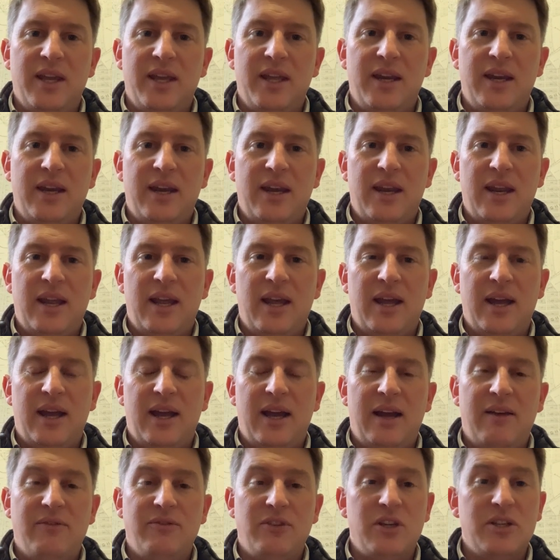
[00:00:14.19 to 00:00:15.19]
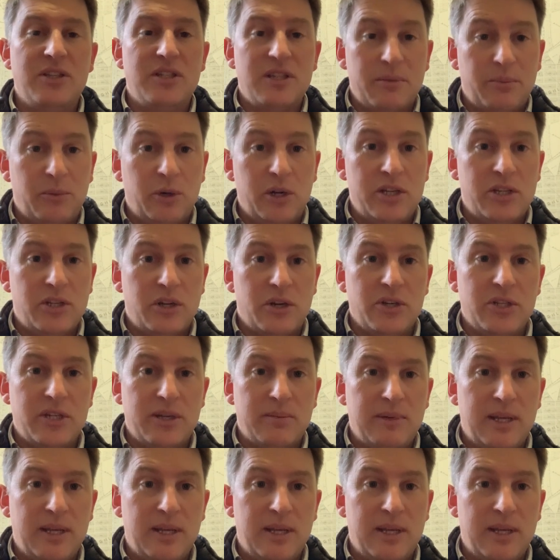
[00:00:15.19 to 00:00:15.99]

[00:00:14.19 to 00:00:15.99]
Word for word: and I've done some research.